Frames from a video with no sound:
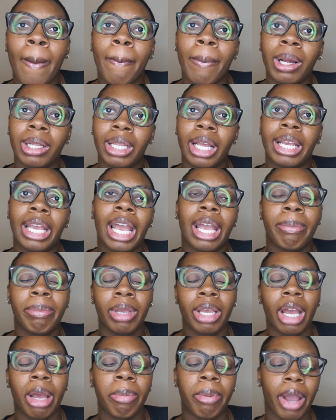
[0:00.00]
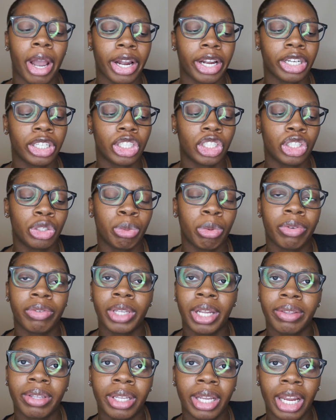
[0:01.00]
but they gave me a package with
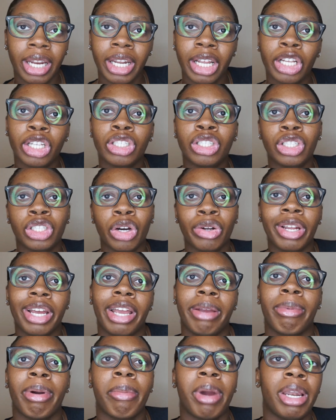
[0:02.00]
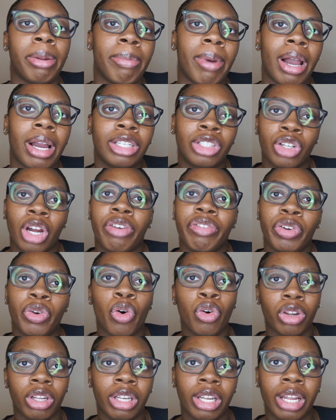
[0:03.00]
nothing in it so they gave my money back so i
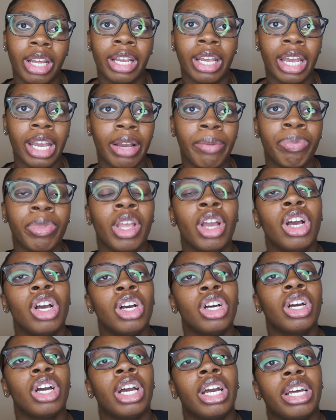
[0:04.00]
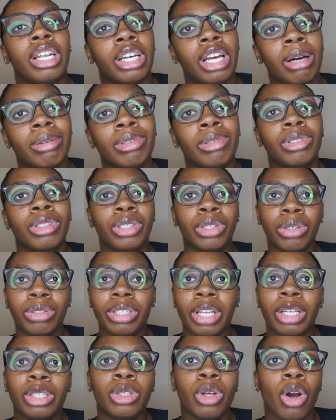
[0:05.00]
reordered it again and it comes on
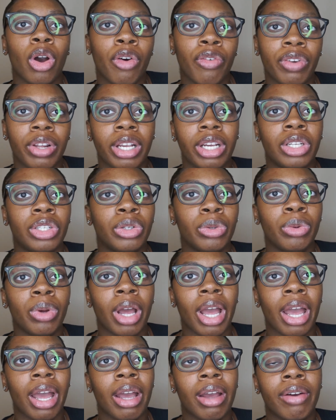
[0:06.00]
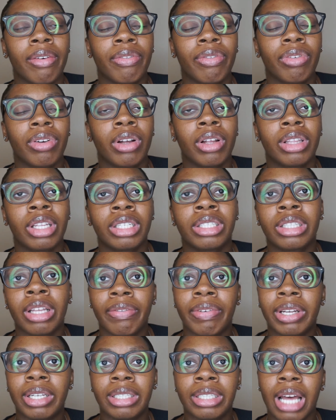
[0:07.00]
tuesday so hopefully it do have the
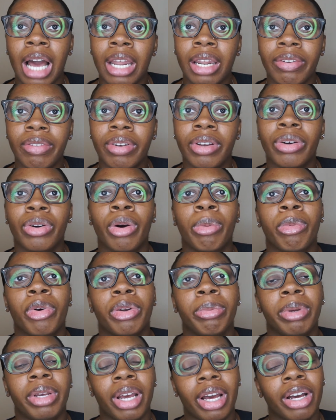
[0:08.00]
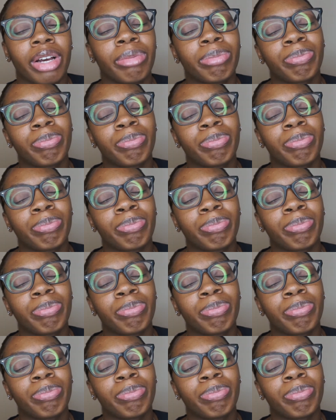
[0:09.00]
stuff inside of it or i'm gonna be good